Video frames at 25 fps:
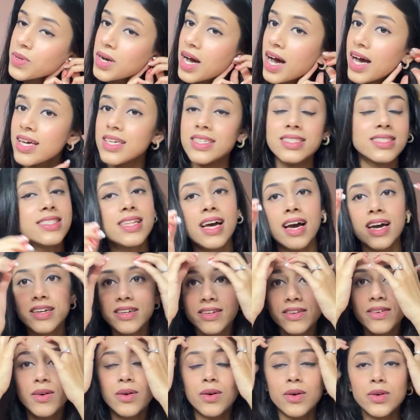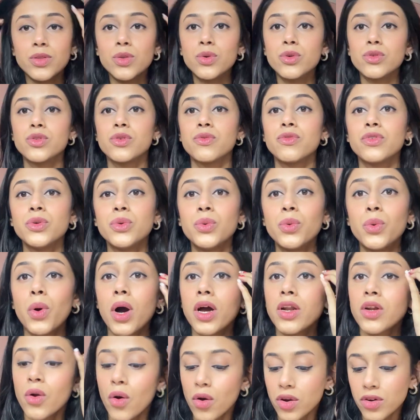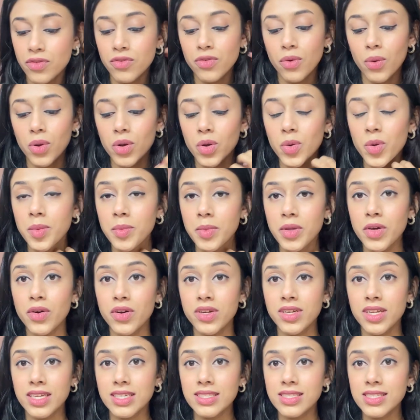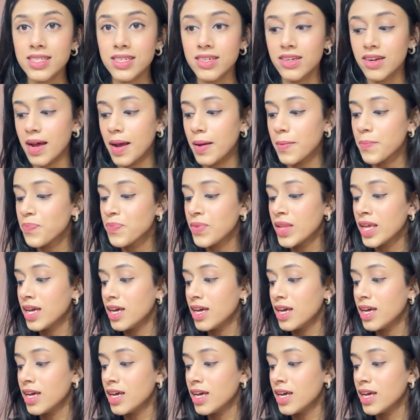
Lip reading: guys that those of you who are not following me on Instagram,